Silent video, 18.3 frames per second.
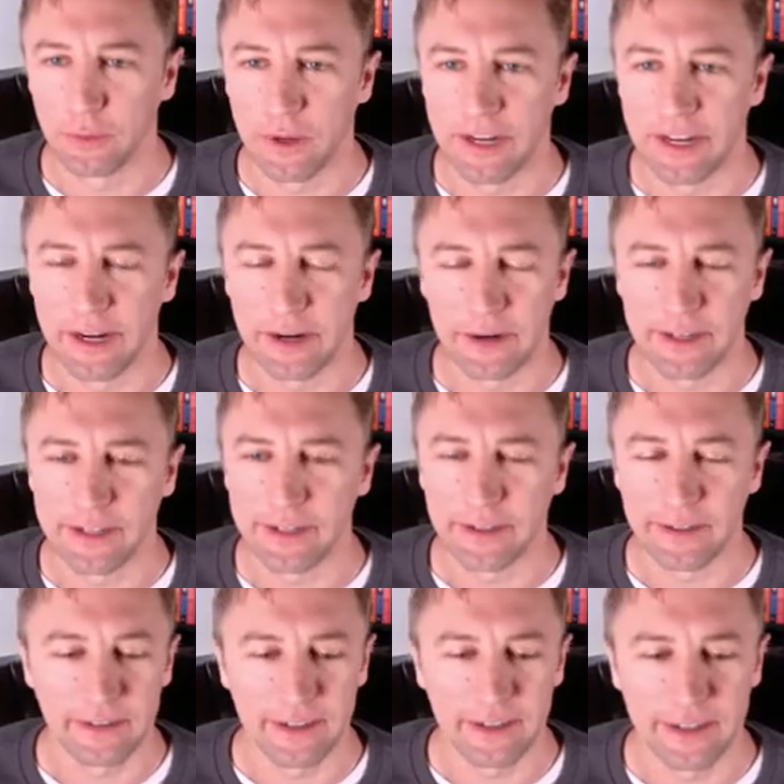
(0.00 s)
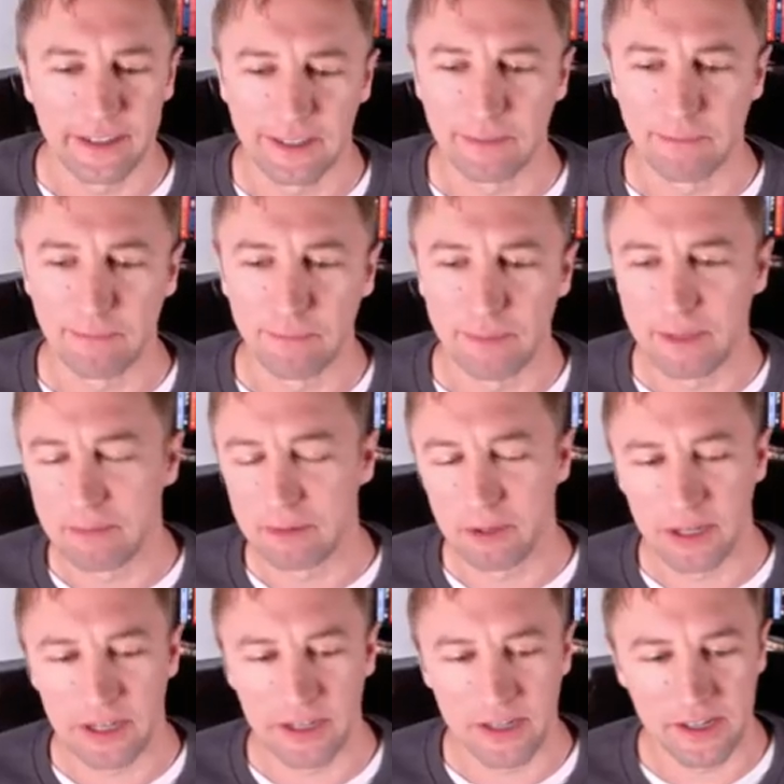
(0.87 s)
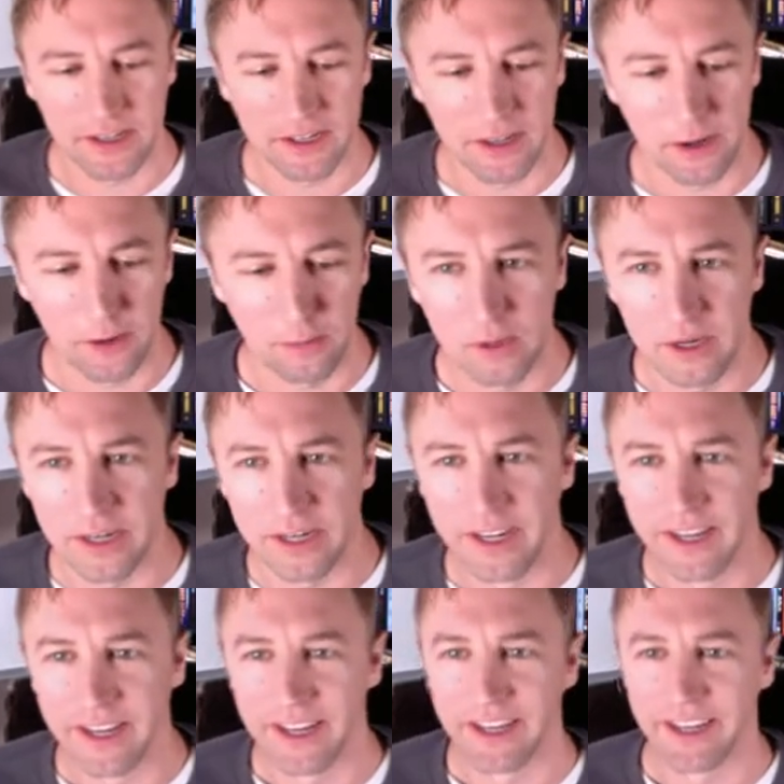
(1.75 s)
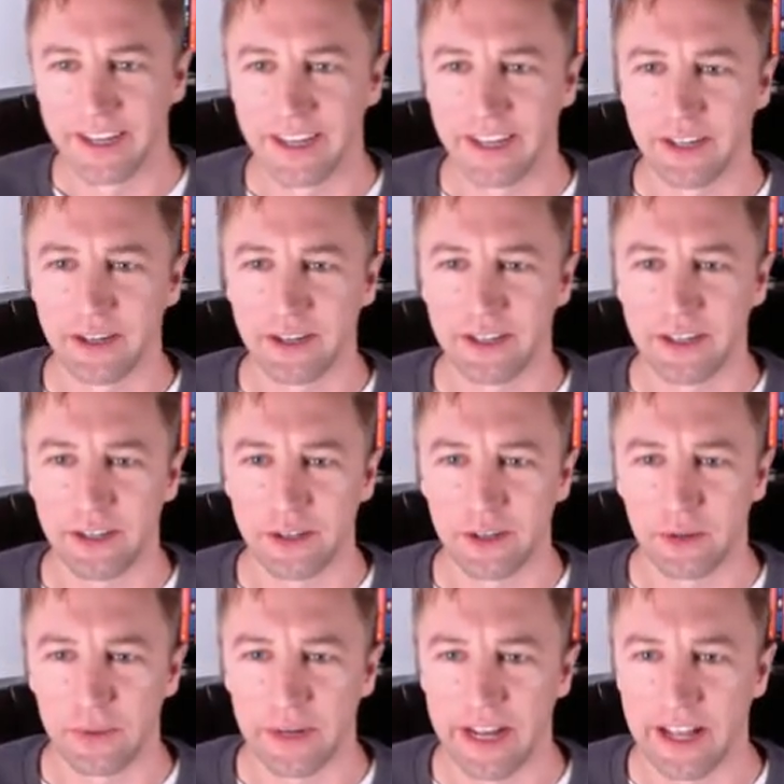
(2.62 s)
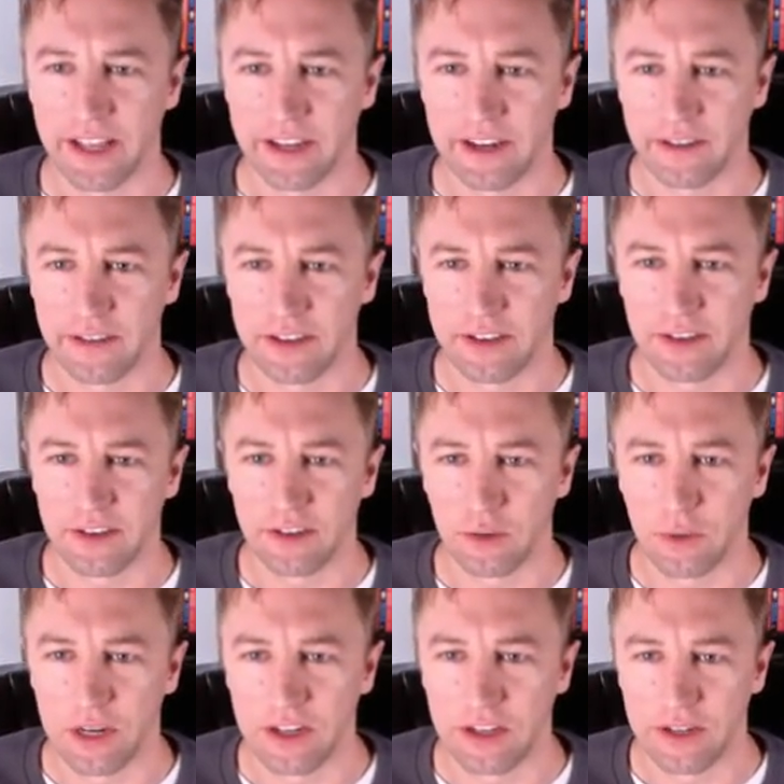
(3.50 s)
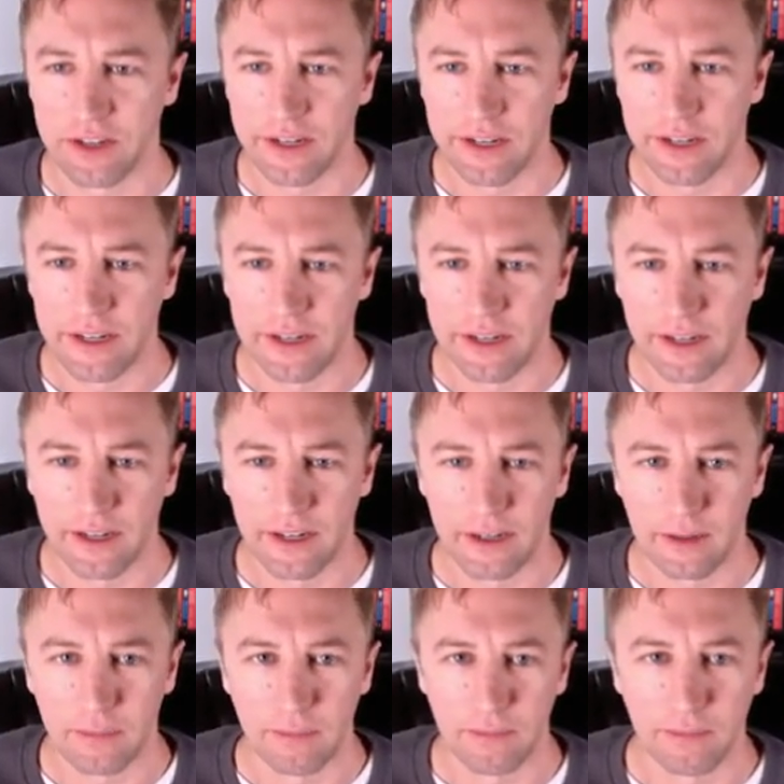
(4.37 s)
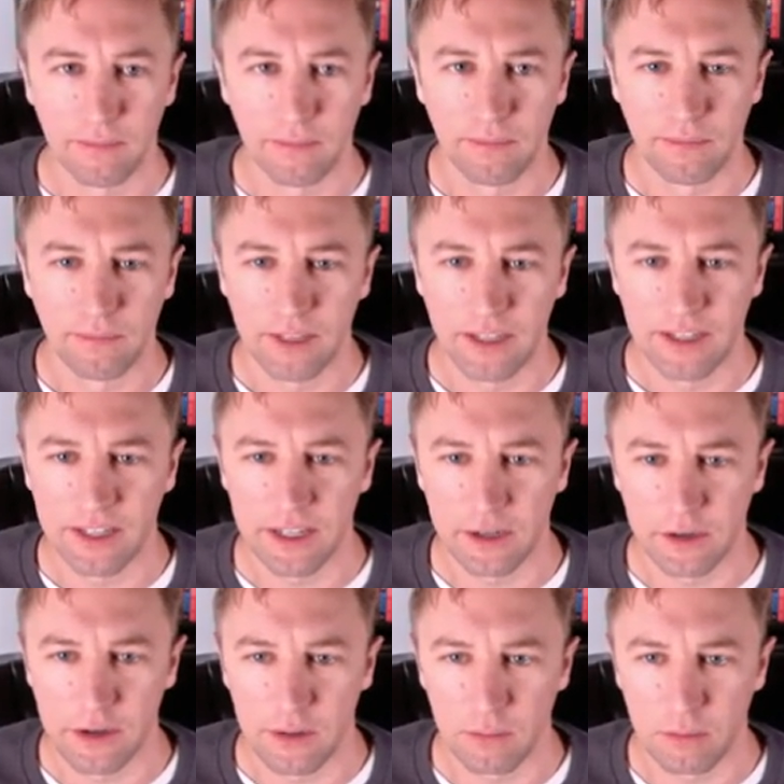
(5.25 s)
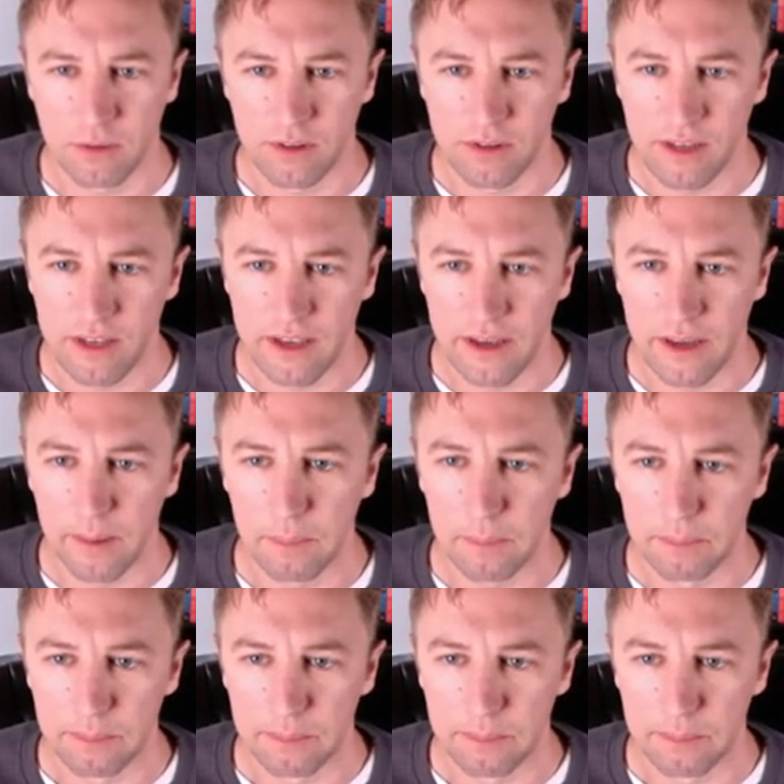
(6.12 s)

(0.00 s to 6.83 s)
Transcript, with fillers: down here. Um, paper trading's slow, but here's here's the reality of this situation. Um, this ticker symbol Z M